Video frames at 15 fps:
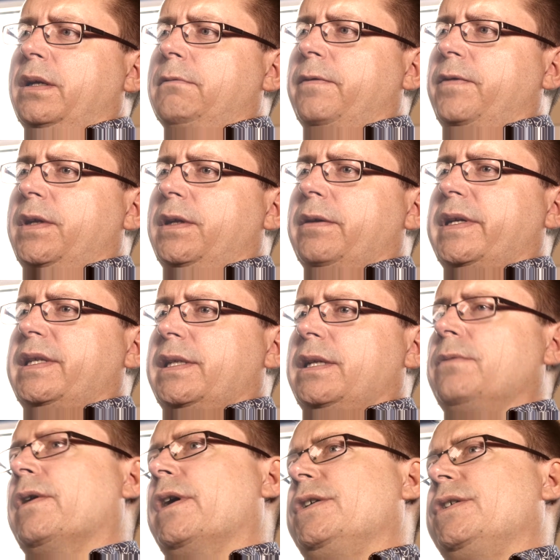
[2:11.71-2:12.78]
With the
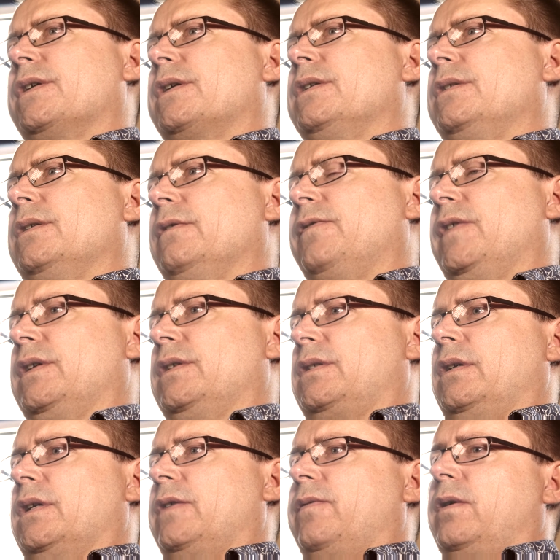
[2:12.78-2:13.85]
UAD range, I can do
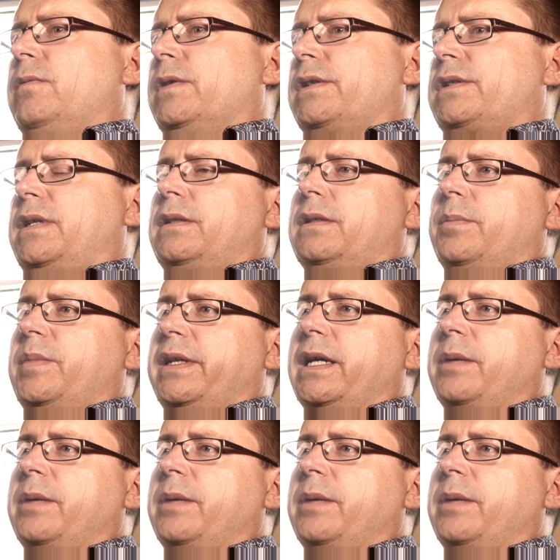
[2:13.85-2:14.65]
things like, if I want to set up an